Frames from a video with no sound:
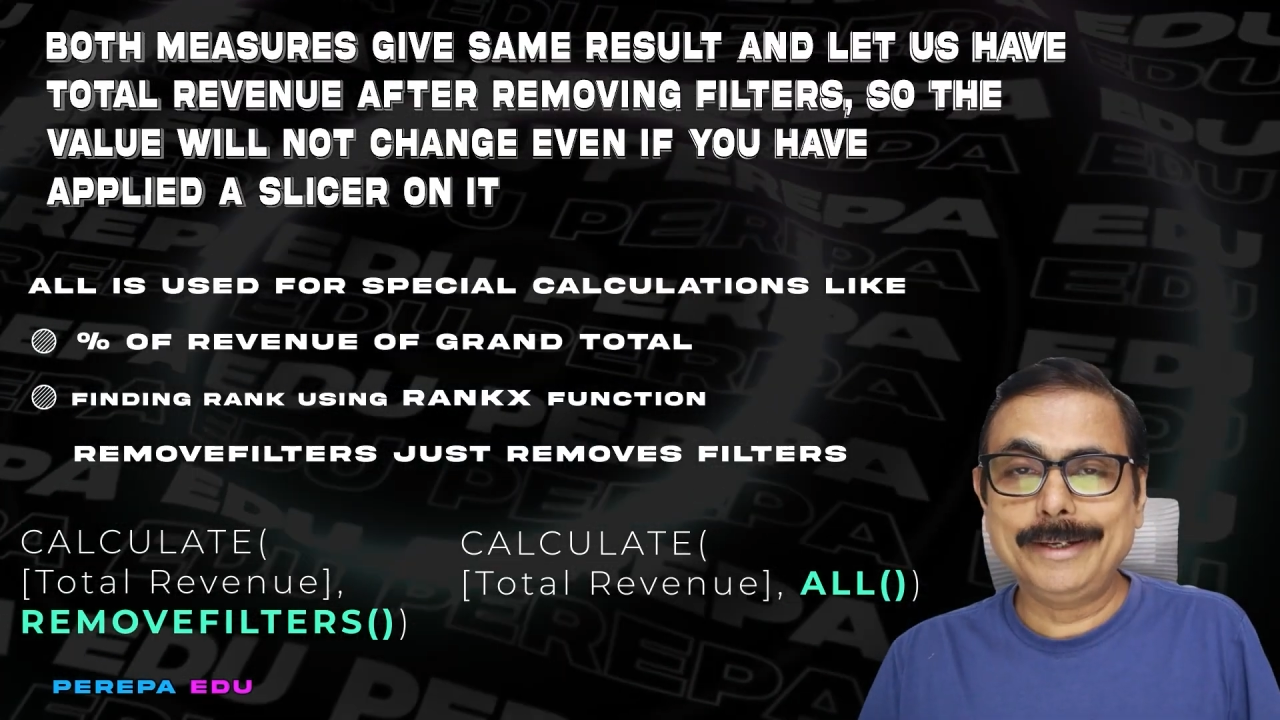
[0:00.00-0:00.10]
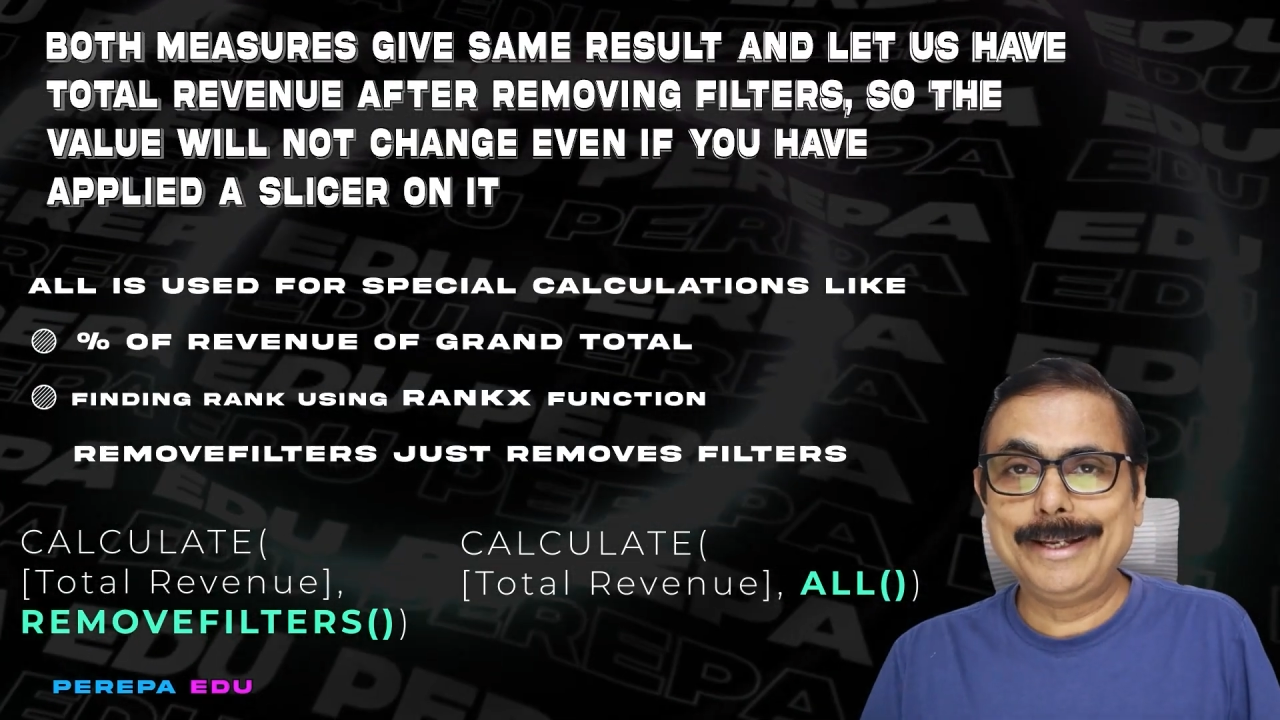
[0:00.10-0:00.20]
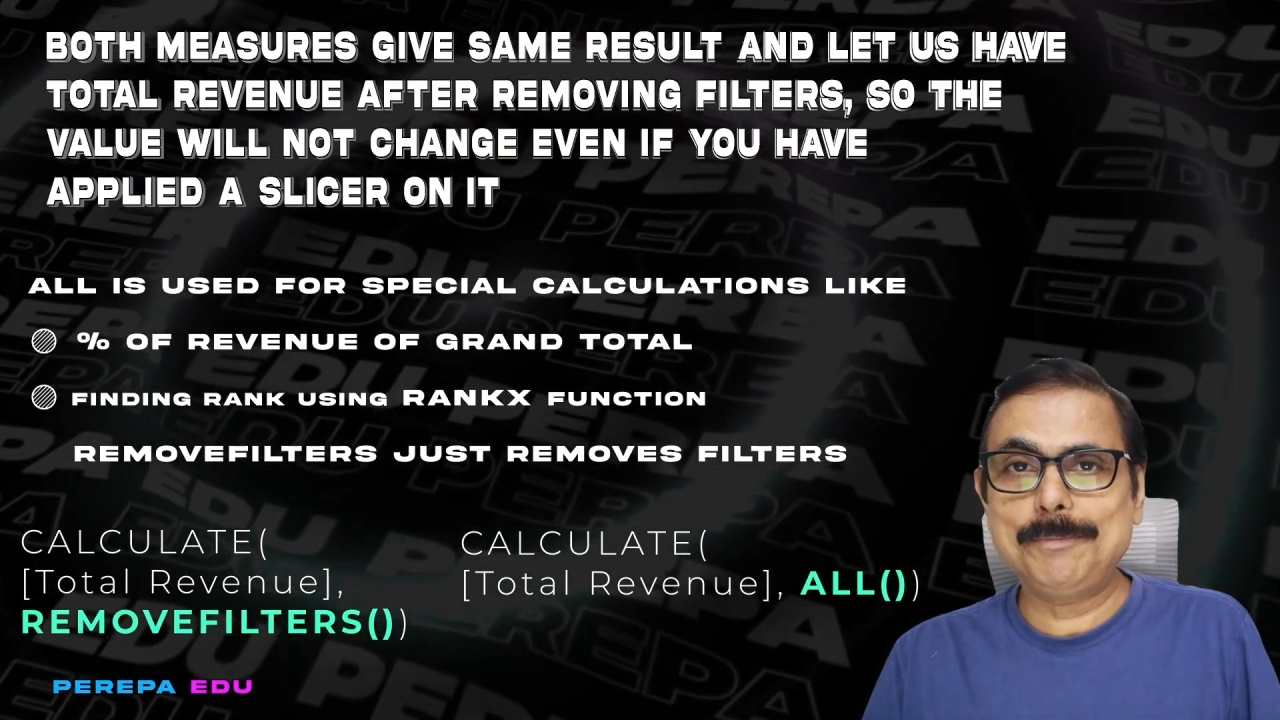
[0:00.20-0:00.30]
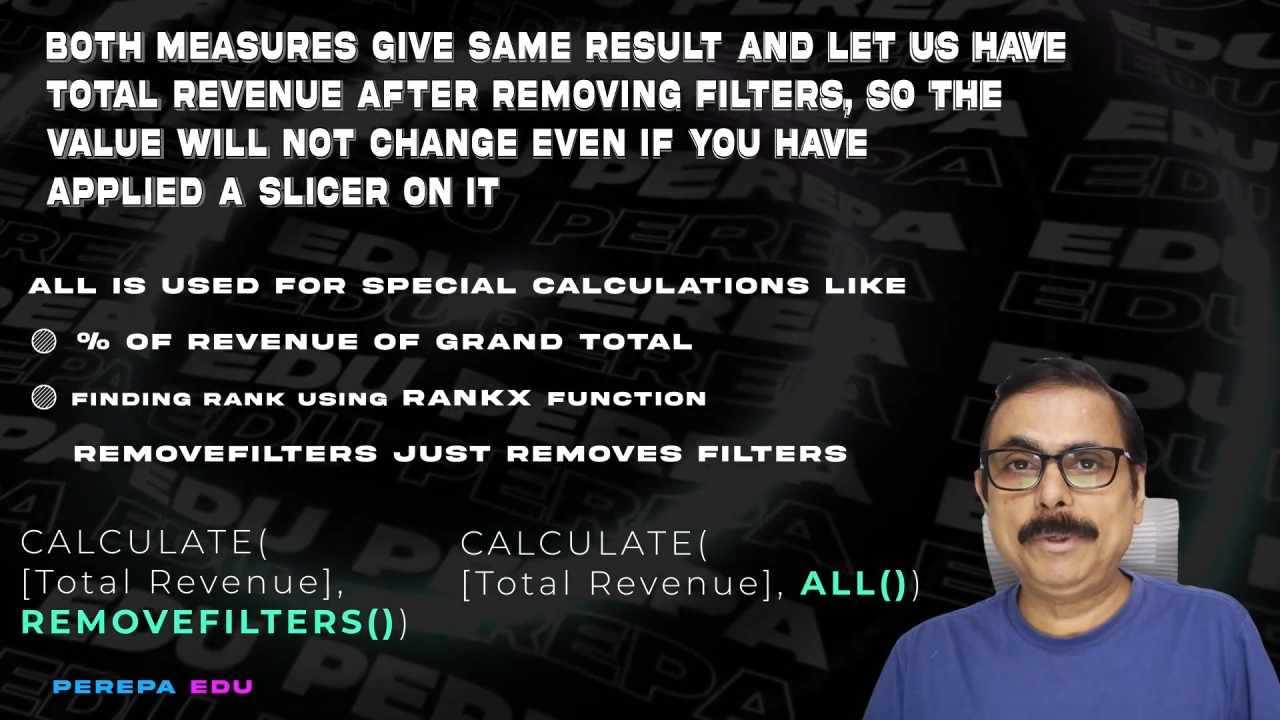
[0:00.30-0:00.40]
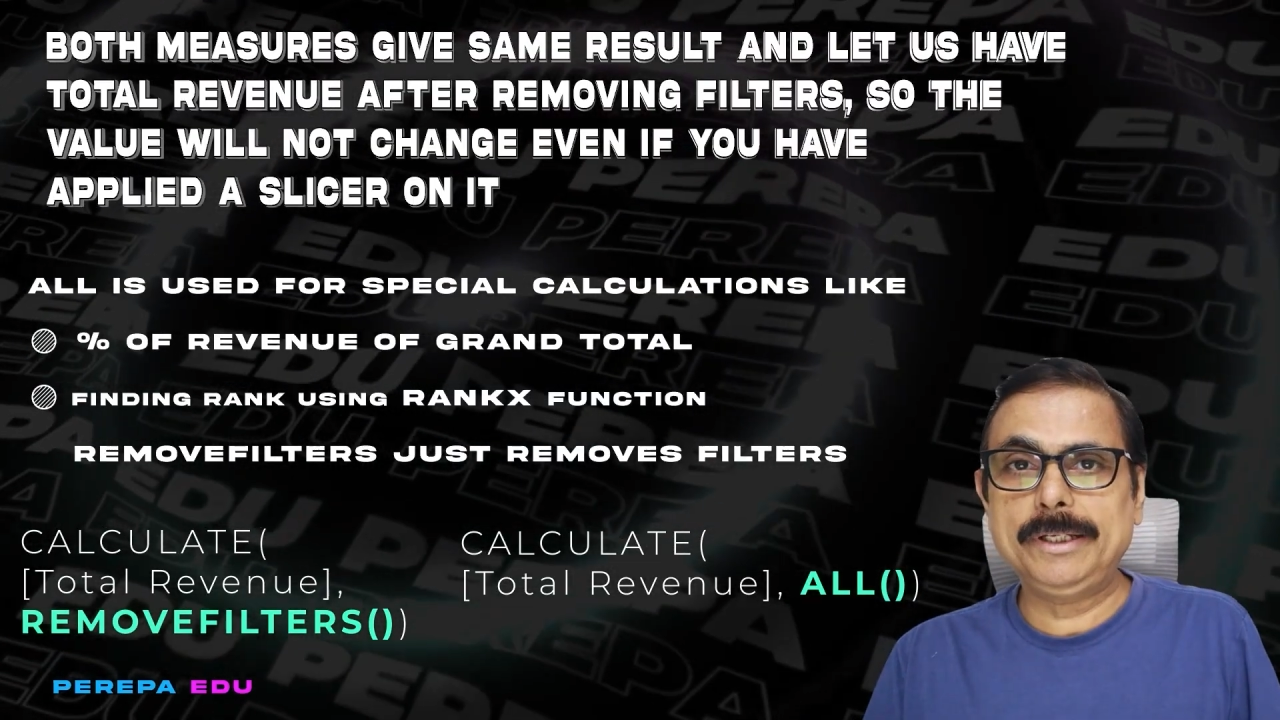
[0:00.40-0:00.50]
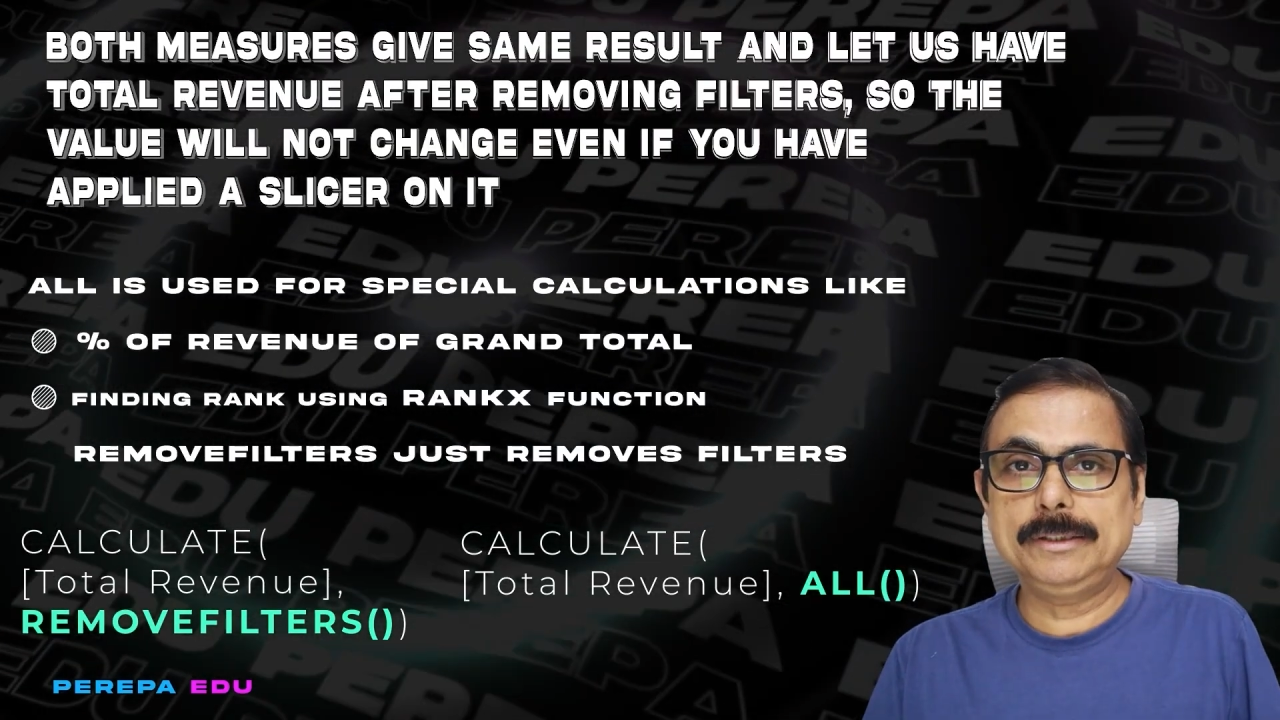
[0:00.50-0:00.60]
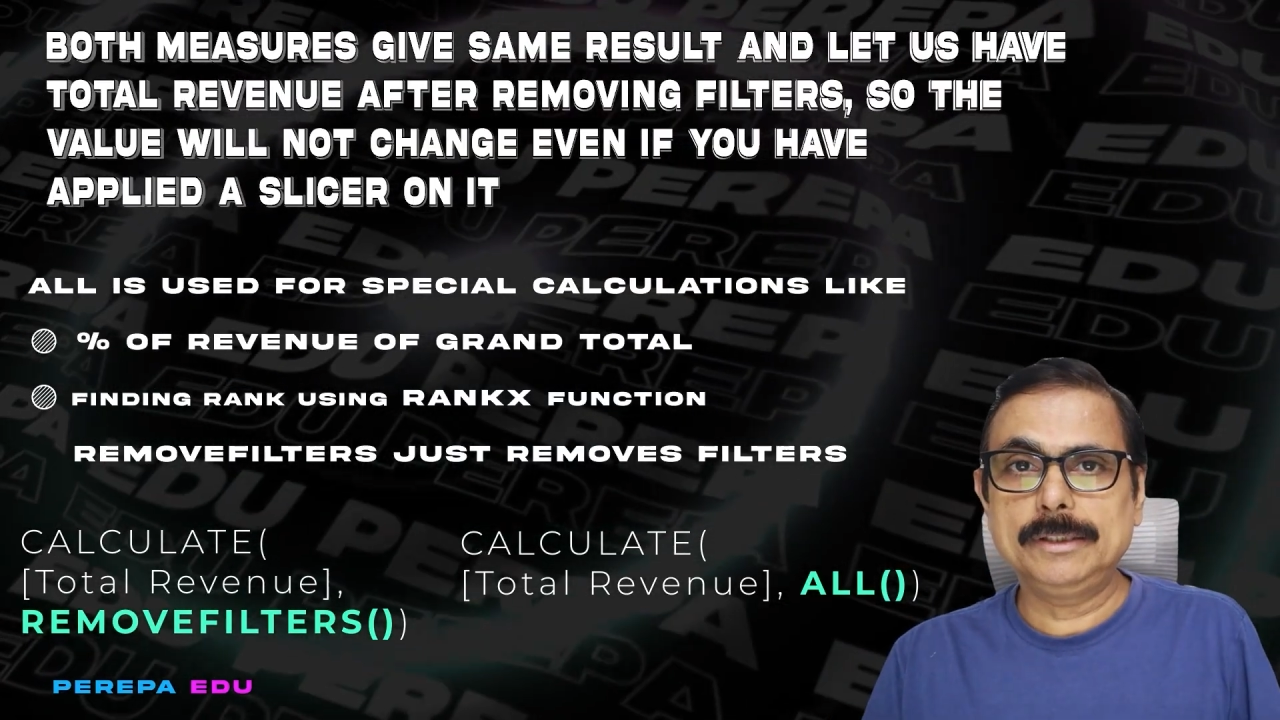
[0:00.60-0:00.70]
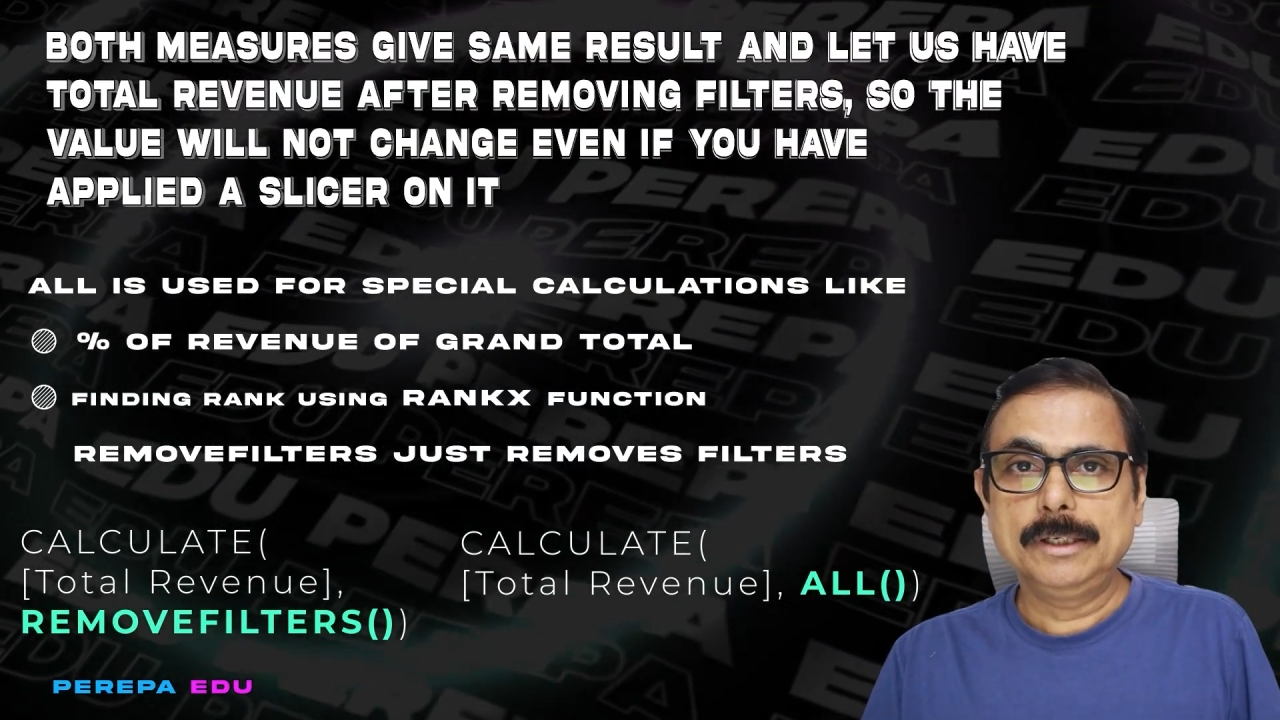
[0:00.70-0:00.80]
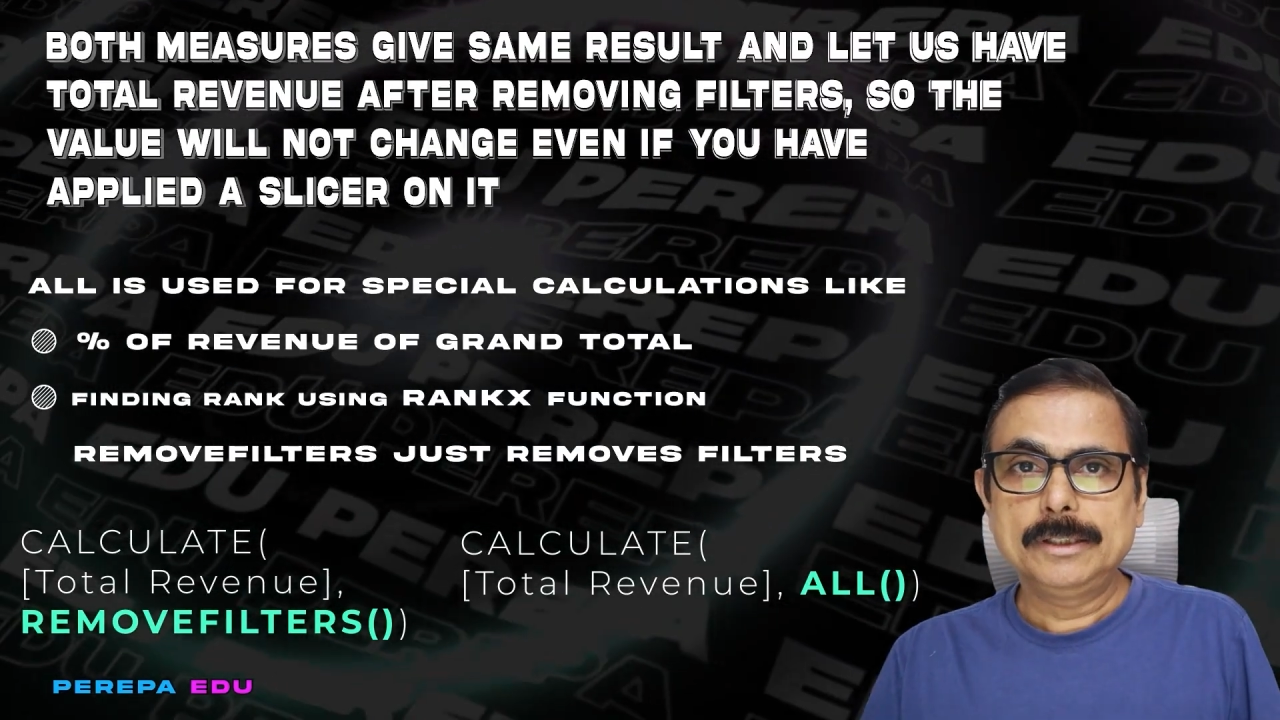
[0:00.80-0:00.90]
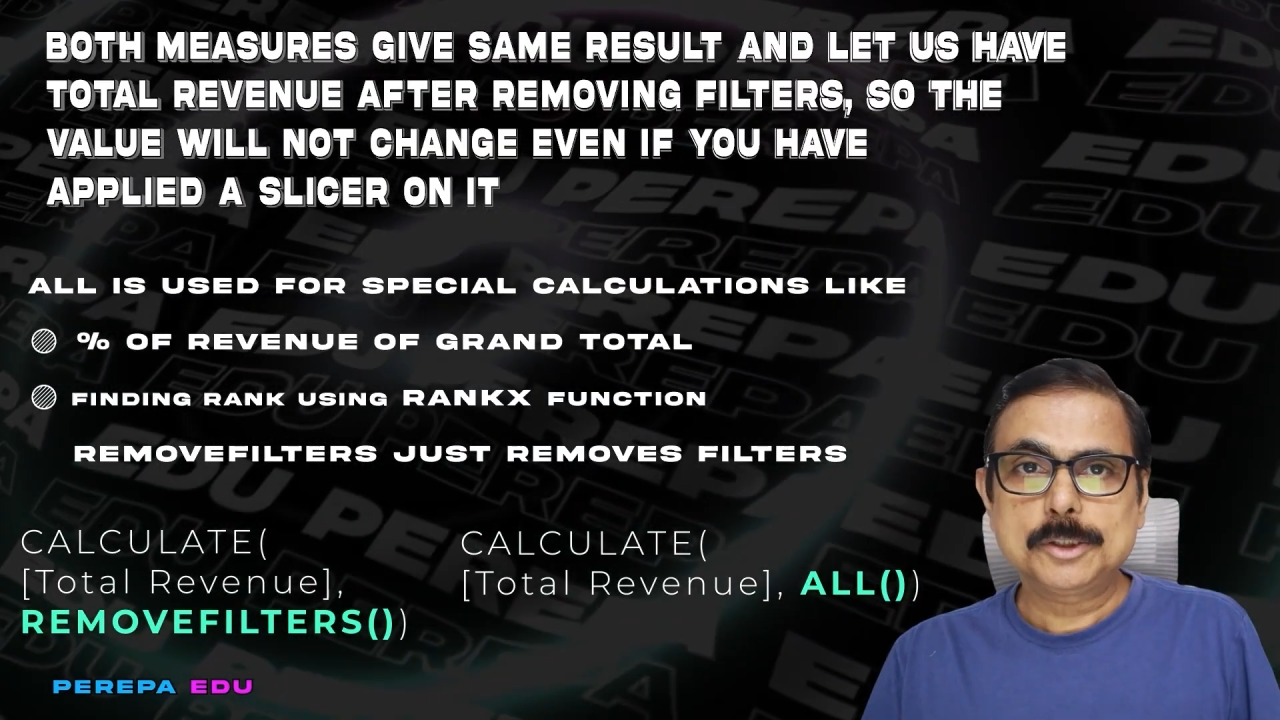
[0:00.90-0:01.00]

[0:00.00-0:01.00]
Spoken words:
enabling